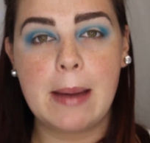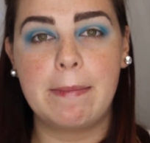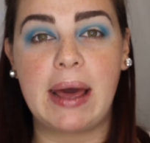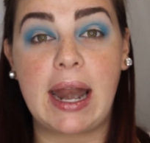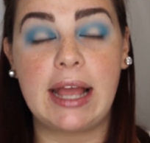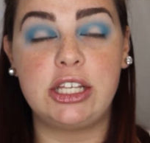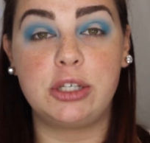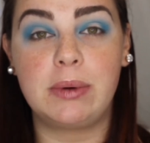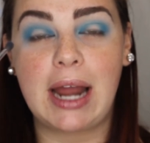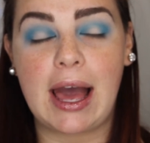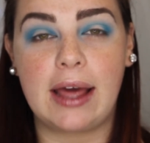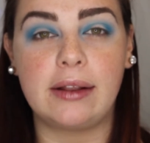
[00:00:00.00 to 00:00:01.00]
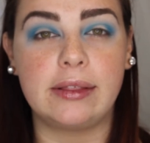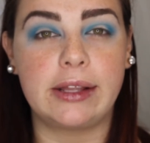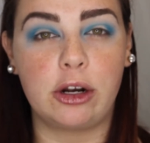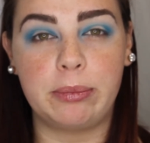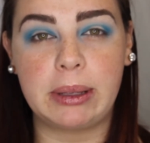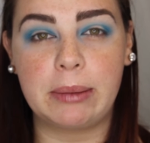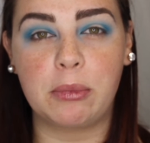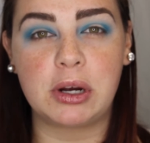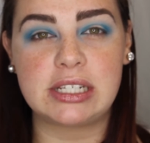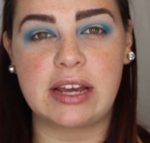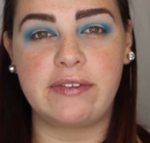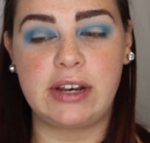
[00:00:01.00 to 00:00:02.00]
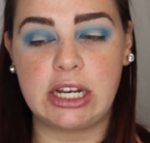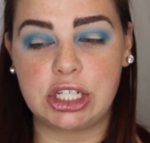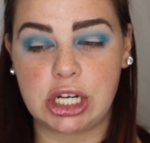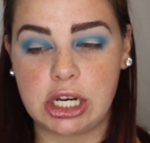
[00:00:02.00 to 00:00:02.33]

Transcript: but I do want to add a little bit more definition.